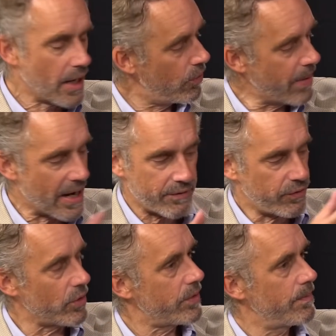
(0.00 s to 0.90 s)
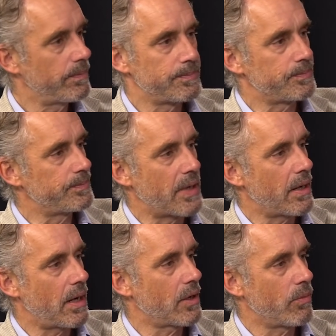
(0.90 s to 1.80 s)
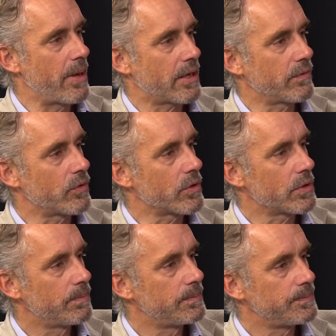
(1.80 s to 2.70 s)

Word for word: I go back and forth. I, I go back and forth.